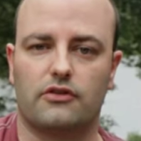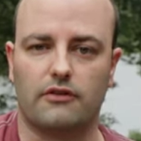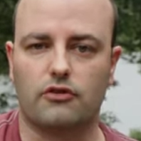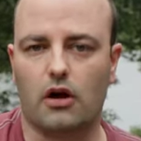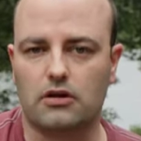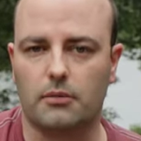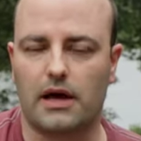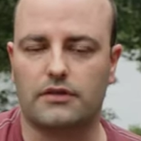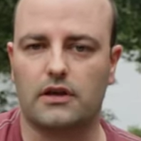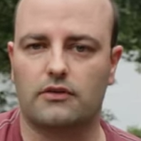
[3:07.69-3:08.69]
and I've talked
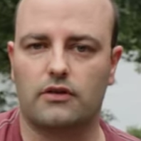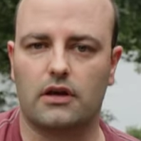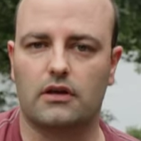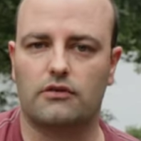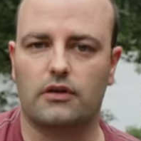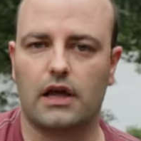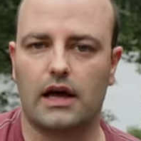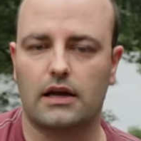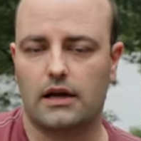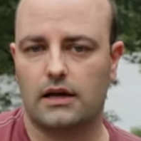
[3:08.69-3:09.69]
about this, is that